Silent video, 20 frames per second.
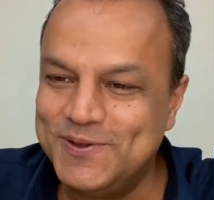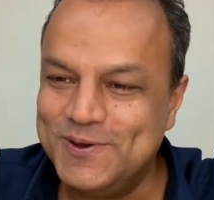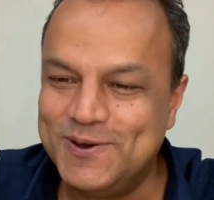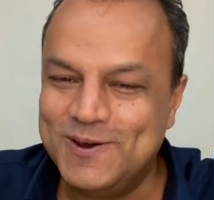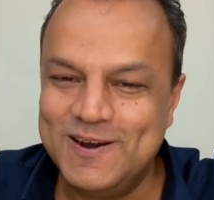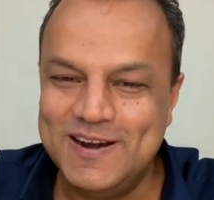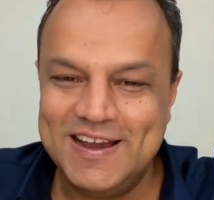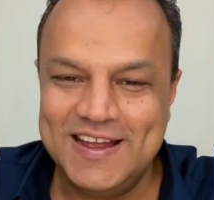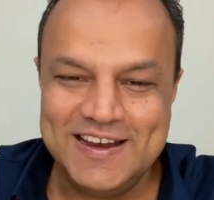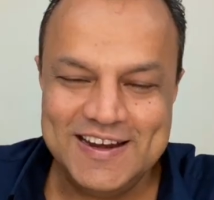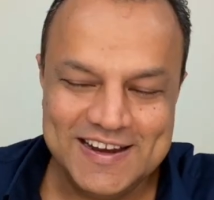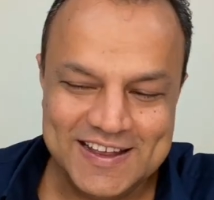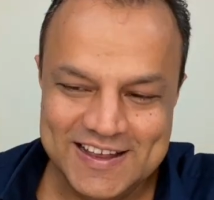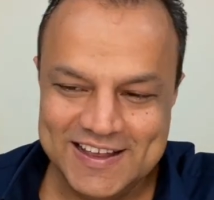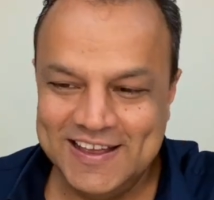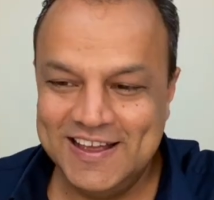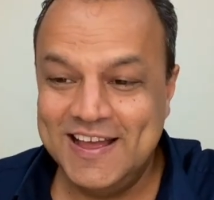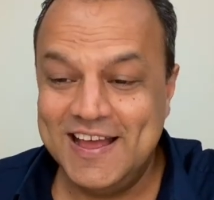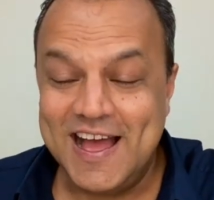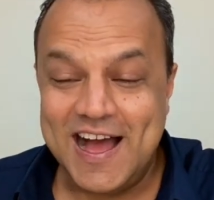Alright?
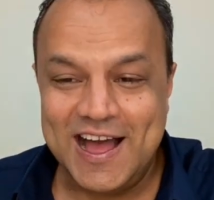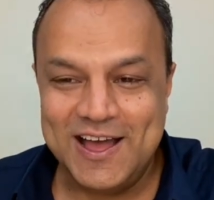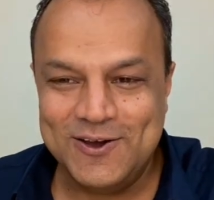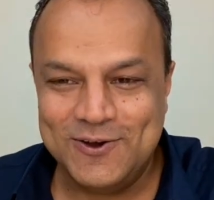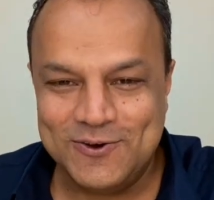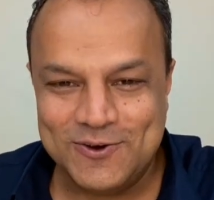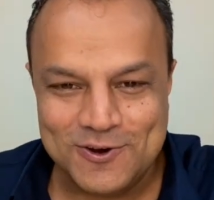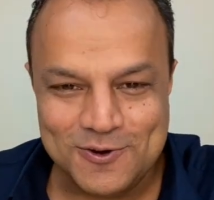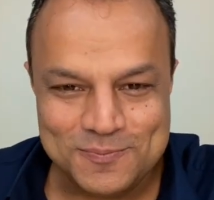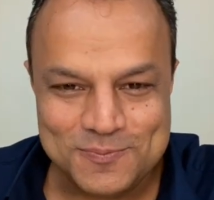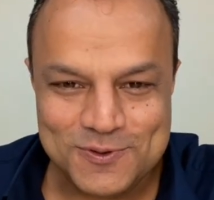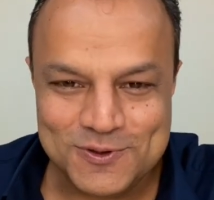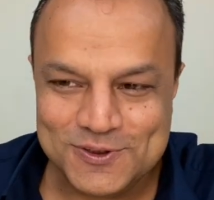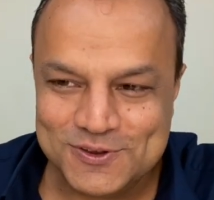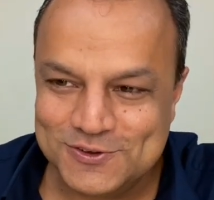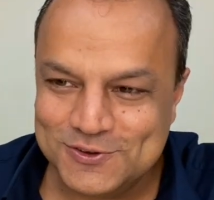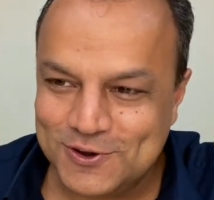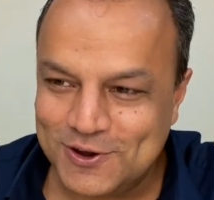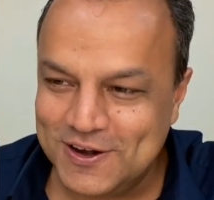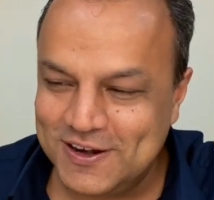I hope you
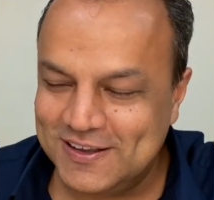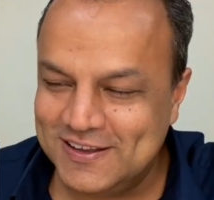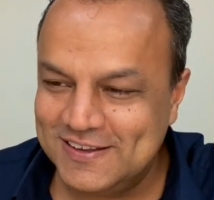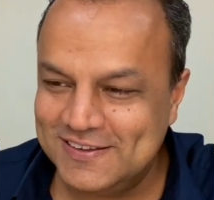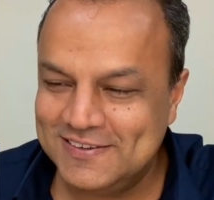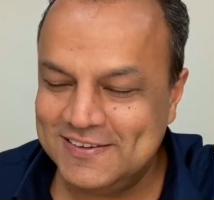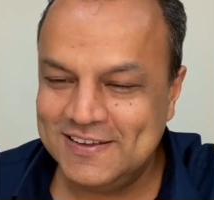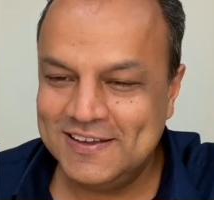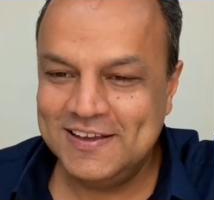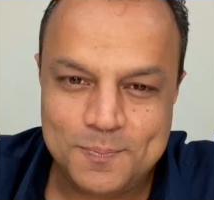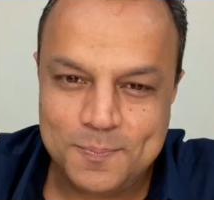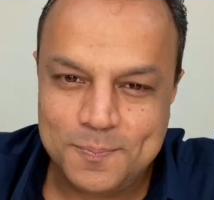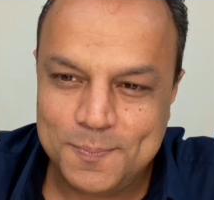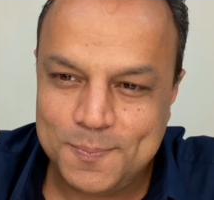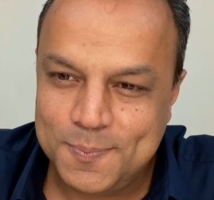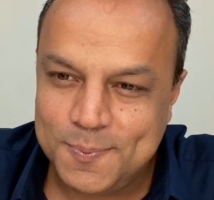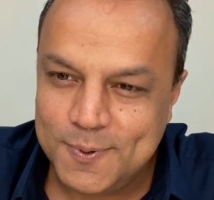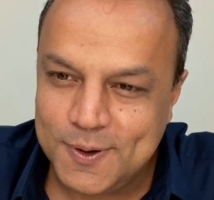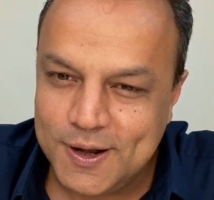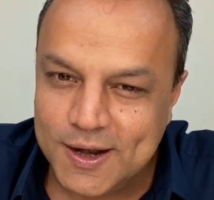enjoyed this.
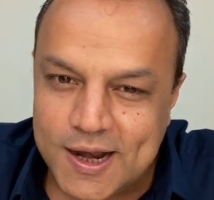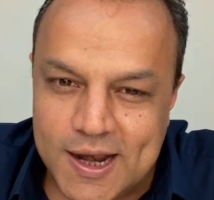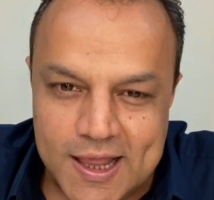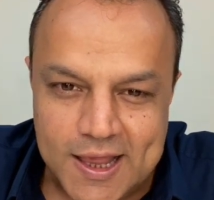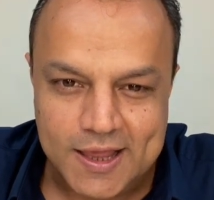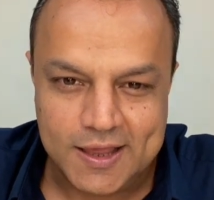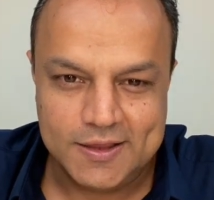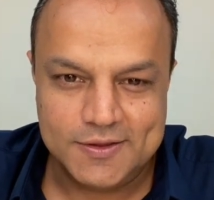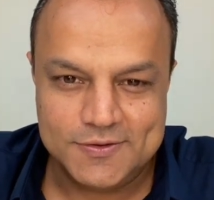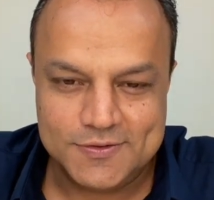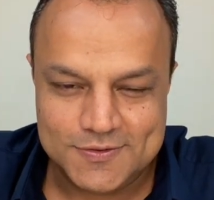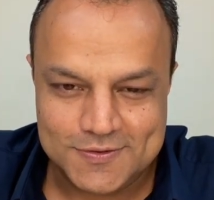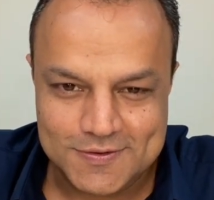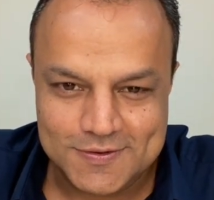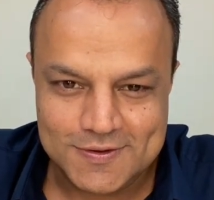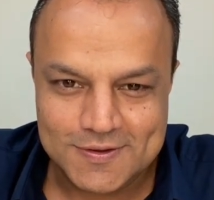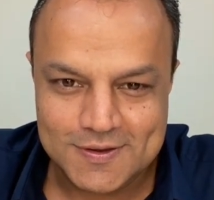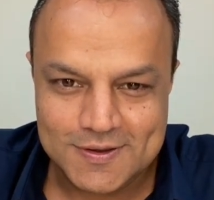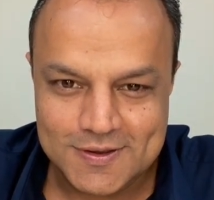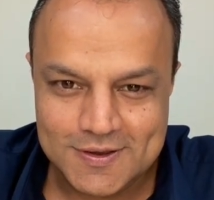Please